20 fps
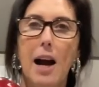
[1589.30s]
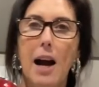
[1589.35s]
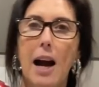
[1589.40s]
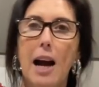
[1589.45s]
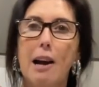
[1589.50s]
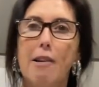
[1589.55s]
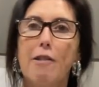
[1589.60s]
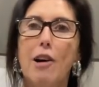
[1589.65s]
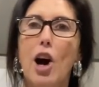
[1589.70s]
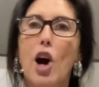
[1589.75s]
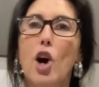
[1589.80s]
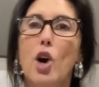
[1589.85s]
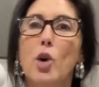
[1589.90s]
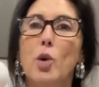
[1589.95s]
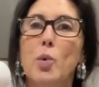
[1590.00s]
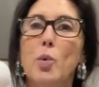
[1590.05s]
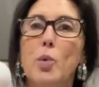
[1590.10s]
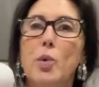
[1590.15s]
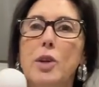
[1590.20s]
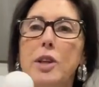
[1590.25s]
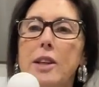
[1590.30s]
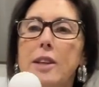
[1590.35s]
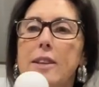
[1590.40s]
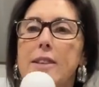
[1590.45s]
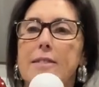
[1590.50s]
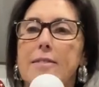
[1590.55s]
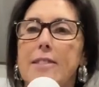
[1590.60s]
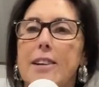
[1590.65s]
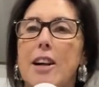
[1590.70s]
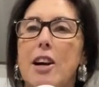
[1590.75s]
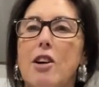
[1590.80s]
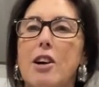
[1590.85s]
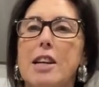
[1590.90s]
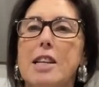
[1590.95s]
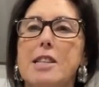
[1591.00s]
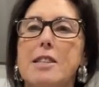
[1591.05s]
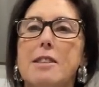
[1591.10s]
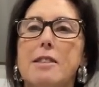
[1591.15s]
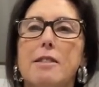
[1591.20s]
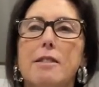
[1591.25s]
our own
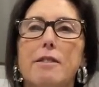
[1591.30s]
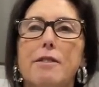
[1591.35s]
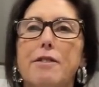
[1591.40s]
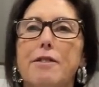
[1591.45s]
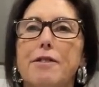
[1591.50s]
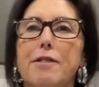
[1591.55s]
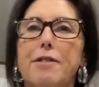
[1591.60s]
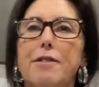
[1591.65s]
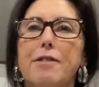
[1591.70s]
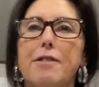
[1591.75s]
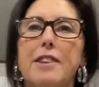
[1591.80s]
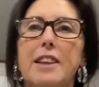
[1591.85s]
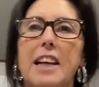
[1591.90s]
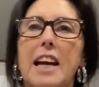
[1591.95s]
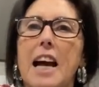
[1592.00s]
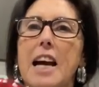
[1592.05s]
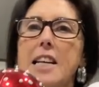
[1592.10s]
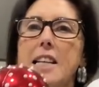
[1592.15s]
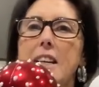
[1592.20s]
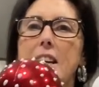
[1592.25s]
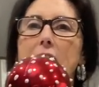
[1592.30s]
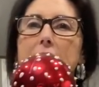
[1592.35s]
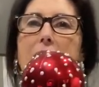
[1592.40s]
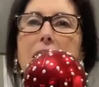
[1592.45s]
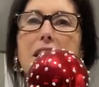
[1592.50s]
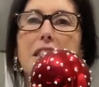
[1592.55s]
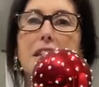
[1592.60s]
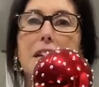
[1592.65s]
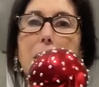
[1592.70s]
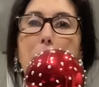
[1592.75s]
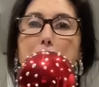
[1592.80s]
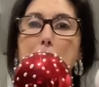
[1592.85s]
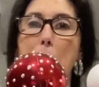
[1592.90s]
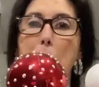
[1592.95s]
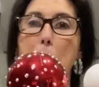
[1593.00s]
kind of the candy cane theme